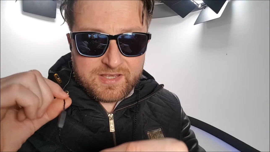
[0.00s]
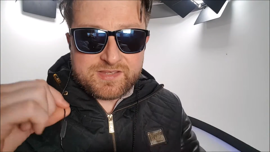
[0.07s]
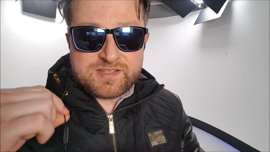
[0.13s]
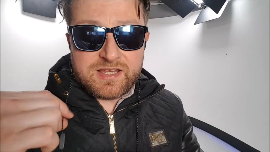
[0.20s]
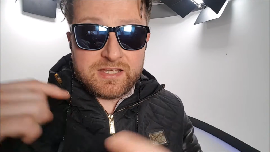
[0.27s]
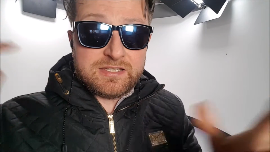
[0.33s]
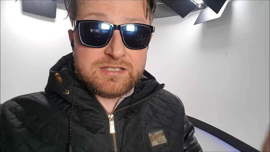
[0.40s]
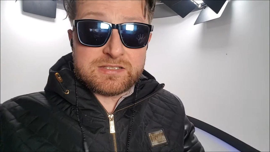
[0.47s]

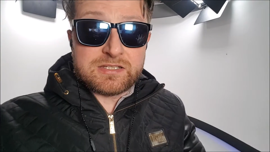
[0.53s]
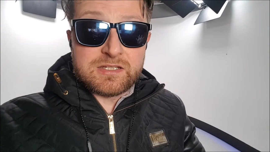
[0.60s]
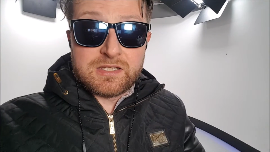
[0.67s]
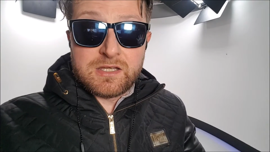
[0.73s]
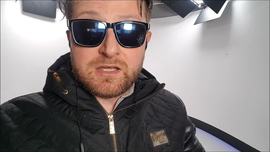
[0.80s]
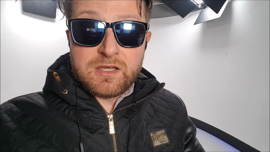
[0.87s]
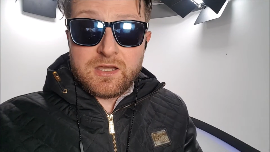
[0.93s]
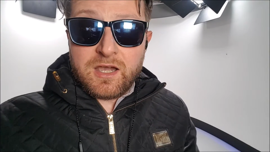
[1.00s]
side
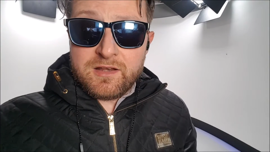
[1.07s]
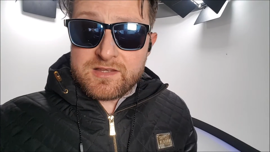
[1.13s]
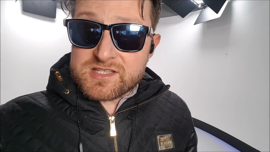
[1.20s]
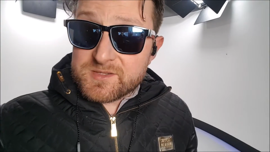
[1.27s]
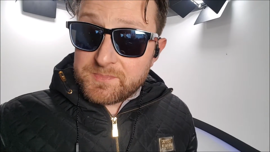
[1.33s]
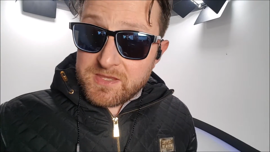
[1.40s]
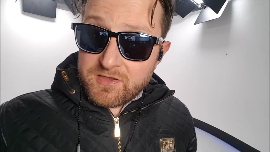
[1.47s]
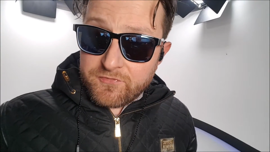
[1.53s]
and let's
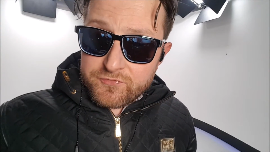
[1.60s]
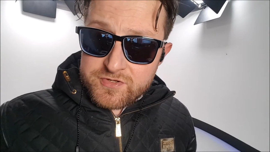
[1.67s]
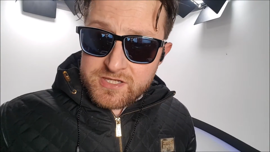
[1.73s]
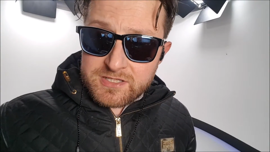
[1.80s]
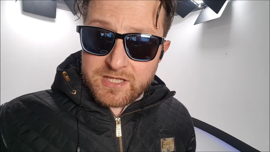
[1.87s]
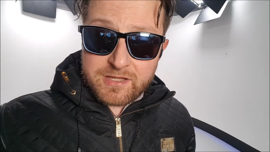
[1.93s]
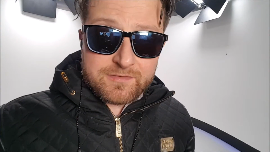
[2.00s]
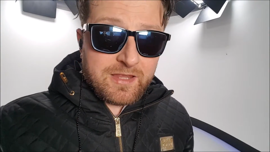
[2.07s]
speak
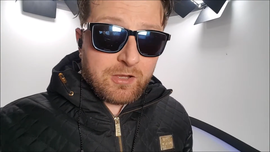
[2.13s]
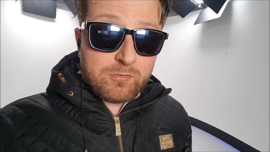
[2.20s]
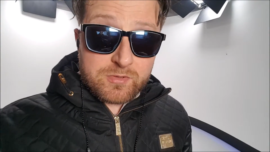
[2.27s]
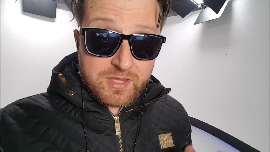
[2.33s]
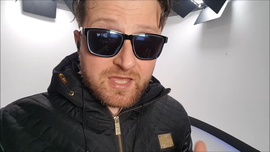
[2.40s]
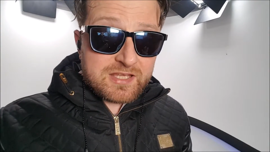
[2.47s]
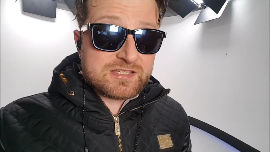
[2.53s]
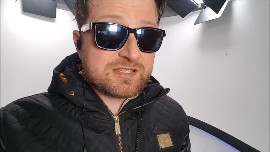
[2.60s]
freely. Now,
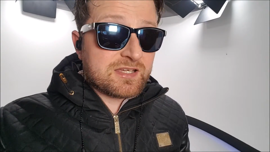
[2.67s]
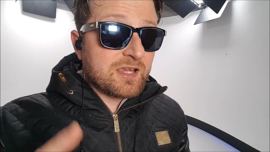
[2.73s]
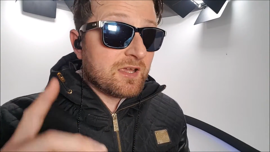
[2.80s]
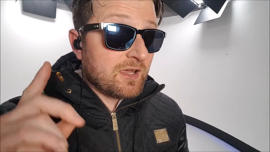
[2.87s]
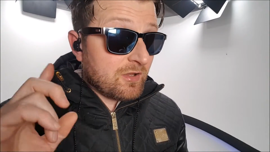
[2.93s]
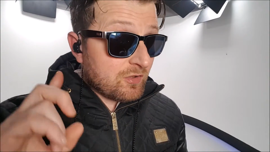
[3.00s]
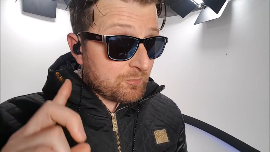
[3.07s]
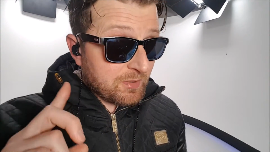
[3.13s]
yes,
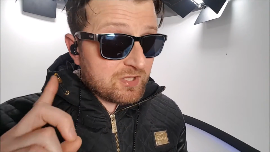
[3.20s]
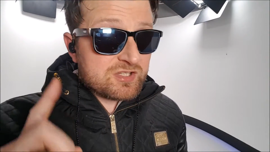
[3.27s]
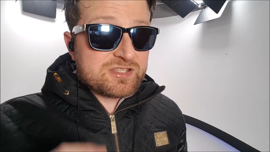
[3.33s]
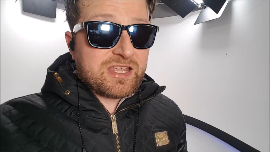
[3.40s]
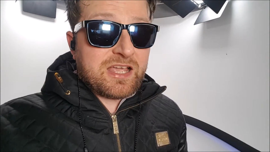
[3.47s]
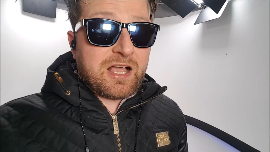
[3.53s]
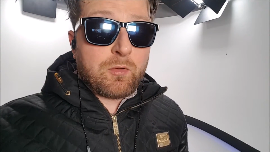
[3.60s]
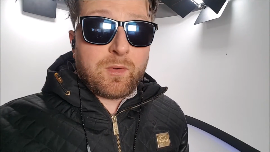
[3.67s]
because
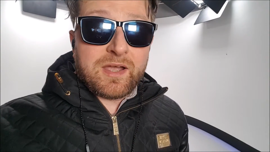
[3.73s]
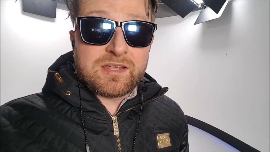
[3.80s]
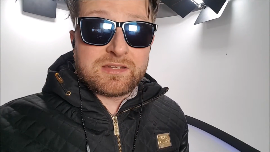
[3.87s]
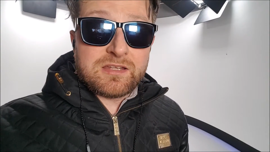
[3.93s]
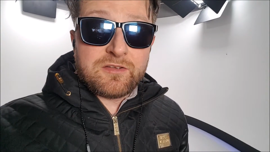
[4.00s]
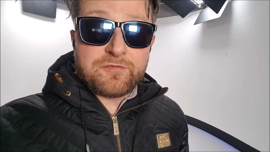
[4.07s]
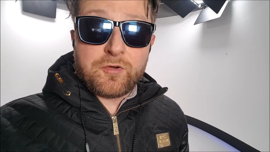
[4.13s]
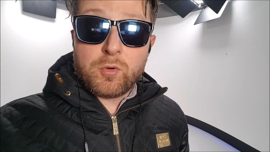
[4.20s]
they are wired
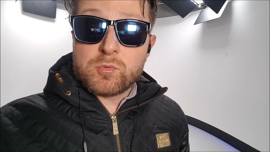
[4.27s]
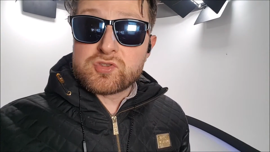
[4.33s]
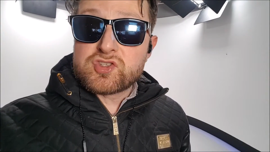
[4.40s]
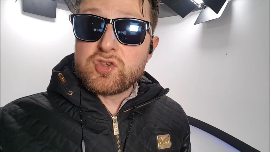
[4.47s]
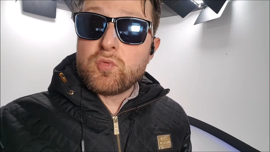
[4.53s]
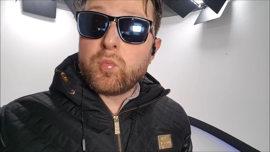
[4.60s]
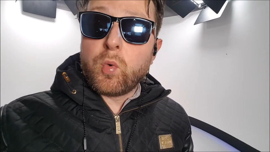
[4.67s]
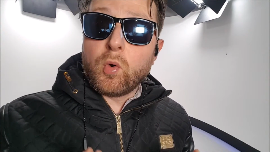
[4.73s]
earphones,
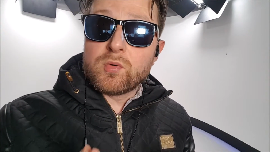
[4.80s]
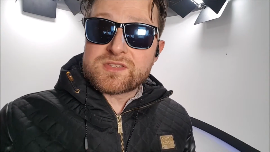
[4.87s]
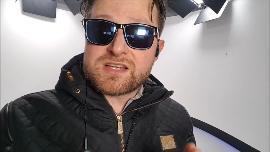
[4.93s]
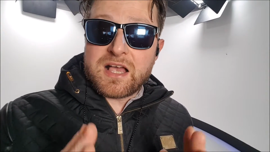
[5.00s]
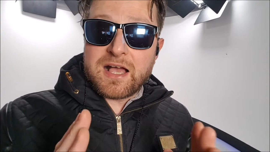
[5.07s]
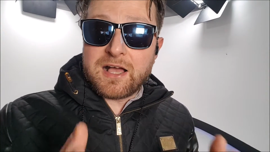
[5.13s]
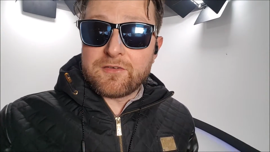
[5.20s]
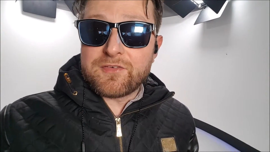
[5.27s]
you won't
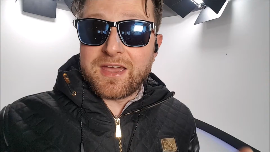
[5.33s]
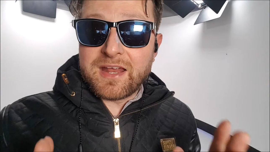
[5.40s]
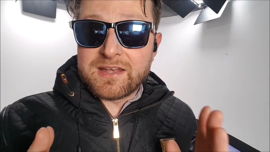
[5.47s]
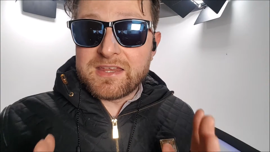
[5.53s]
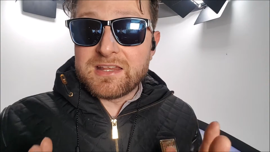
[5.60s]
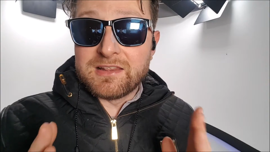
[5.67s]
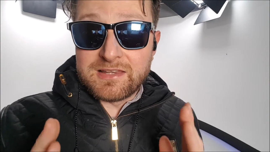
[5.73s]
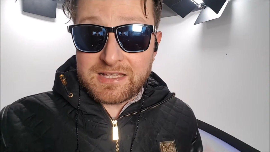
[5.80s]
have
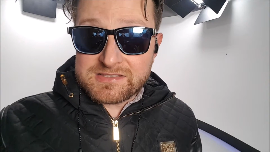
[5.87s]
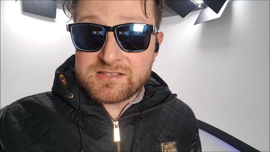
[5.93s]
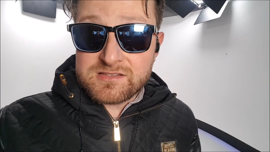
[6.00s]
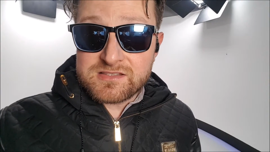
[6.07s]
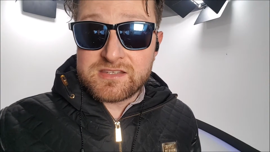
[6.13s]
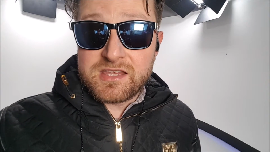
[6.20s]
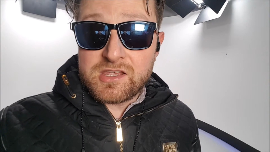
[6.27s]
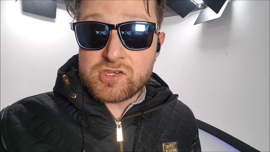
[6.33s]
any
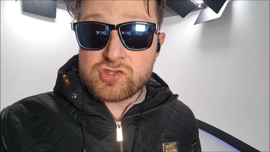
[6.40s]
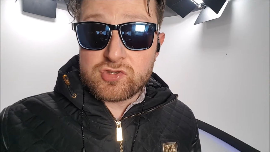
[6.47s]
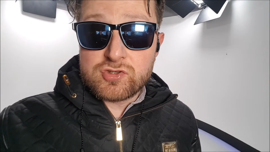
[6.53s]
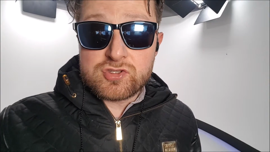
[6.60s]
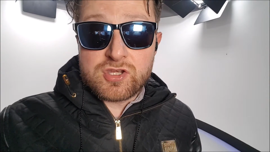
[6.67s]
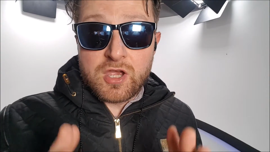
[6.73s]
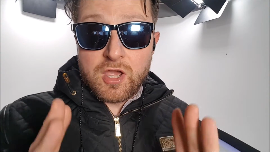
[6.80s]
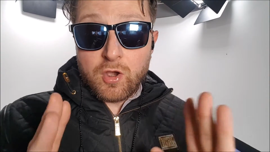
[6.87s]
latency
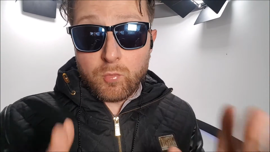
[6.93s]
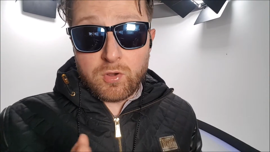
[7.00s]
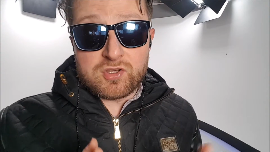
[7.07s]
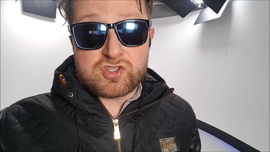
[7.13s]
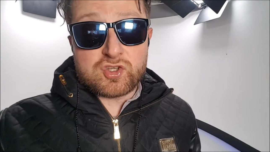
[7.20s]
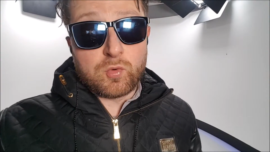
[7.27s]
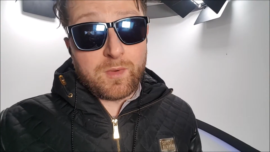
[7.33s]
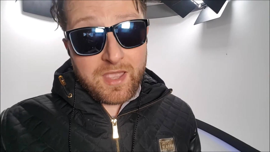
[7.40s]
issues
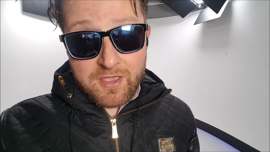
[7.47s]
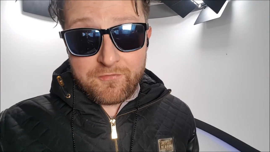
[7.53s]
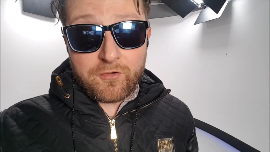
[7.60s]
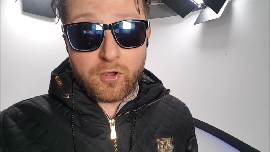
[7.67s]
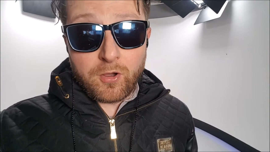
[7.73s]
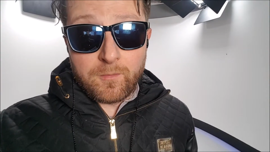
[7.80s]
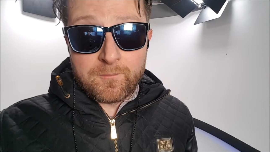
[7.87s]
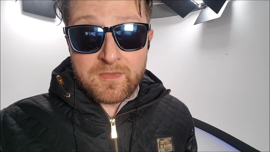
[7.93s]

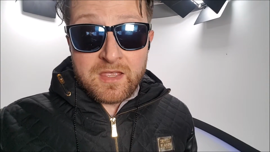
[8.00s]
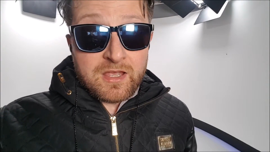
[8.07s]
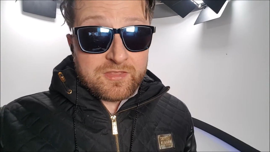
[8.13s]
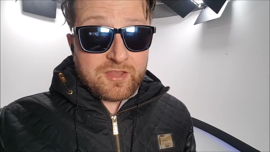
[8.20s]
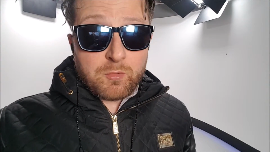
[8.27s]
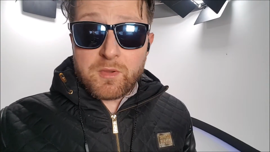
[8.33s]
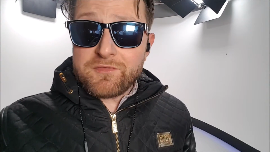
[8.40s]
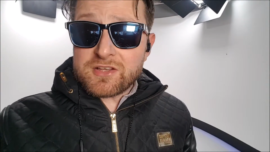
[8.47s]
whatsoever.
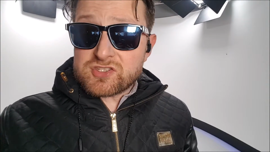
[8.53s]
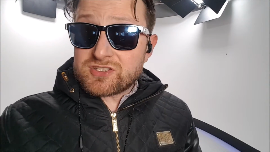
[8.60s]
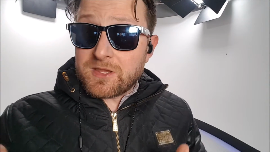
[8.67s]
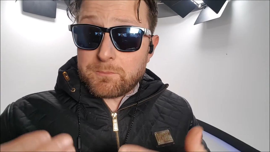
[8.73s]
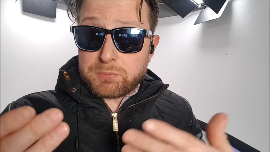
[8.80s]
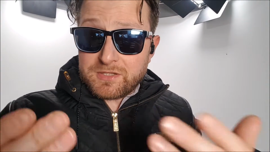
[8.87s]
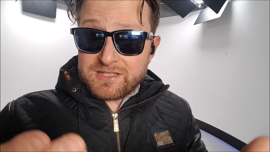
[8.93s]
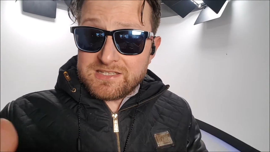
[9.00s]
Now, we've actually
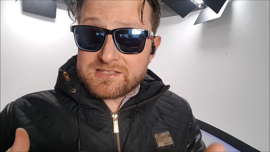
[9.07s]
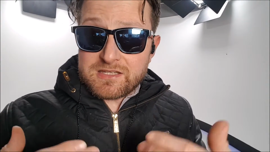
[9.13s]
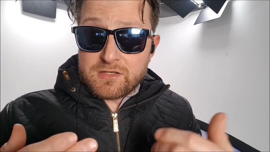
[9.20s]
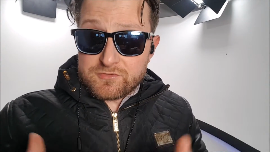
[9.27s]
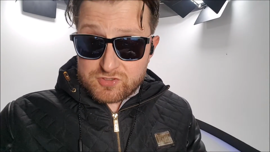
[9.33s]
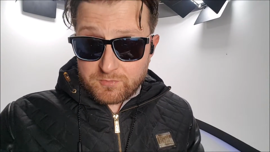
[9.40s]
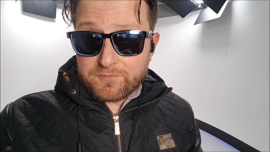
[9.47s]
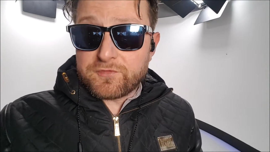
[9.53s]
played
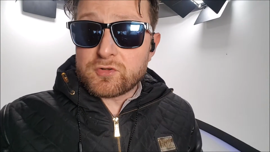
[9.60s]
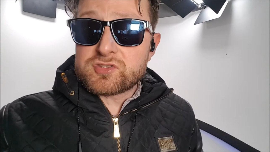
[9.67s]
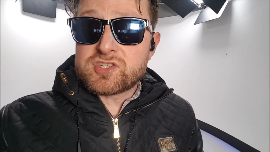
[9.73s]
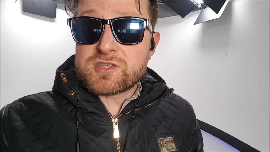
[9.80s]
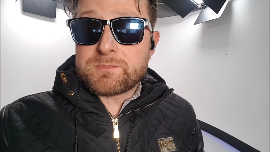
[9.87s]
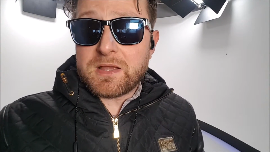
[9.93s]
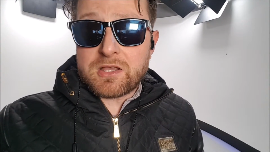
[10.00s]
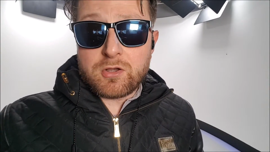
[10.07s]
some
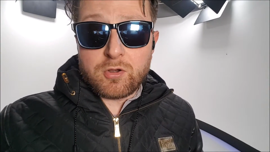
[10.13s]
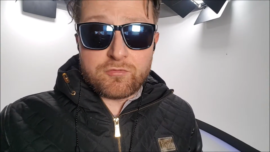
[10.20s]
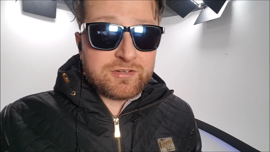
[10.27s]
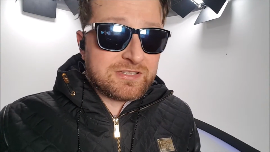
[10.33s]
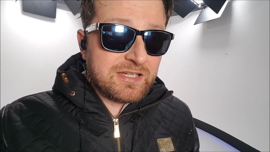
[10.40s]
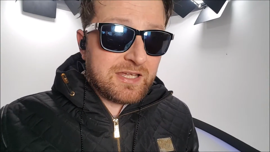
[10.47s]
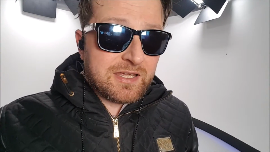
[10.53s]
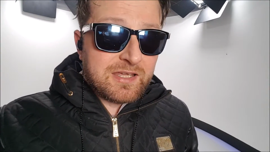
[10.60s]
footage back
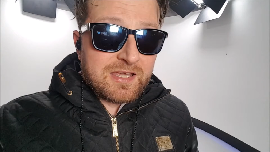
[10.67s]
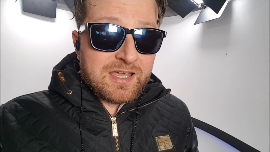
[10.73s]
already,